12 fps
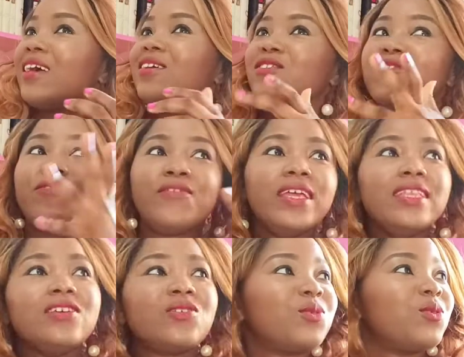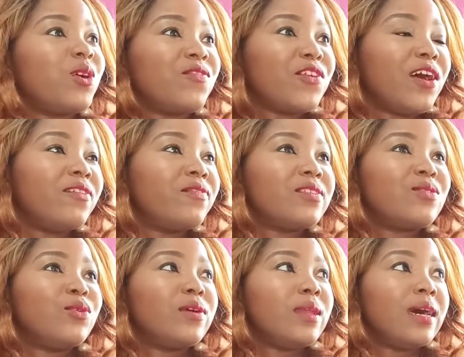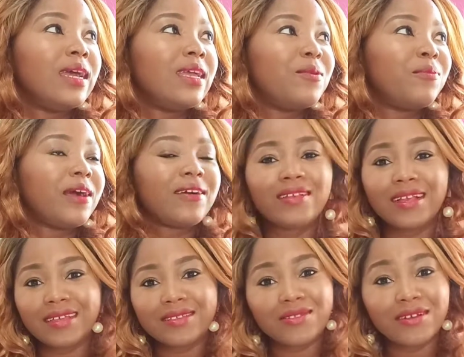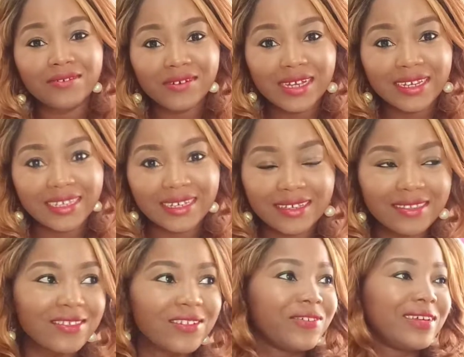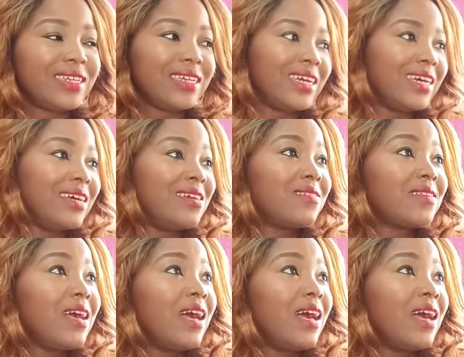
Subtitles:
the finished look of the office look like, but I feel like it's not ready, guys.